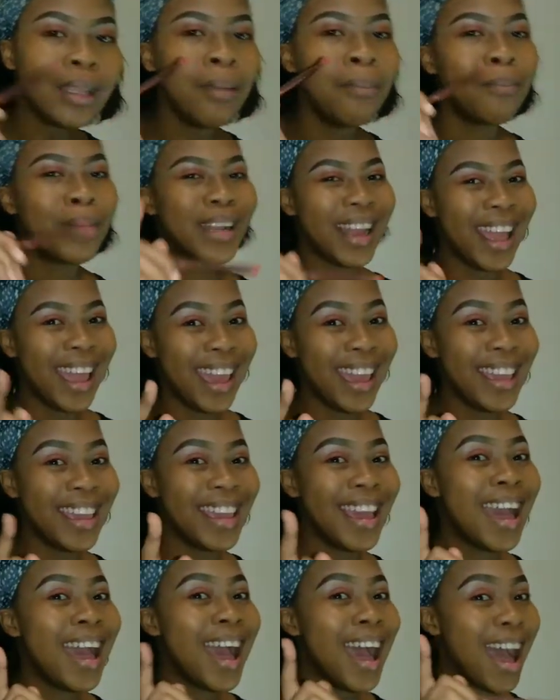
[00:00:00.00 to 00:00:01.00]
But hey,
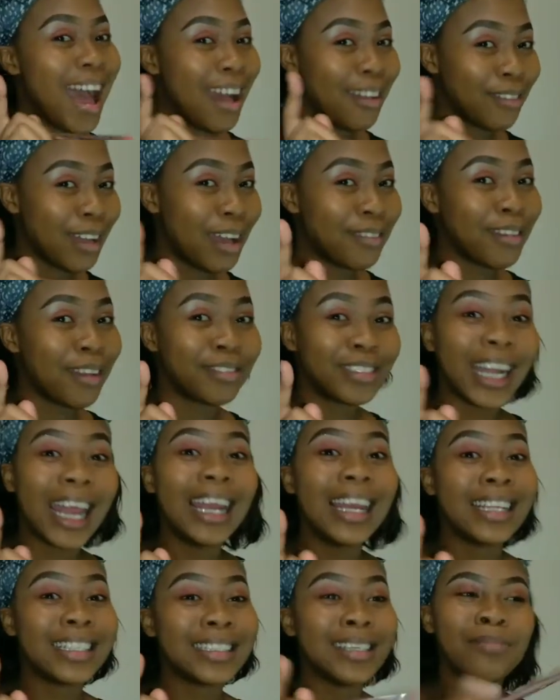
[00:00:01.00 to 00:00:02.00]
I've
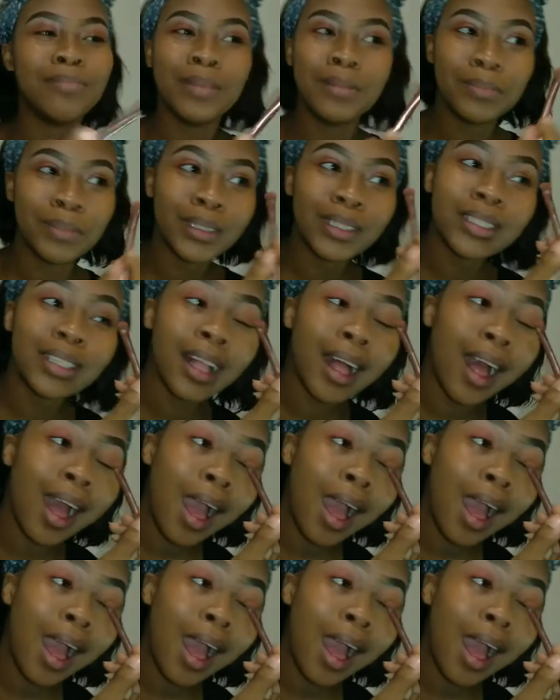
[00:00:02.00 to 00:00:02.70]
clellered some people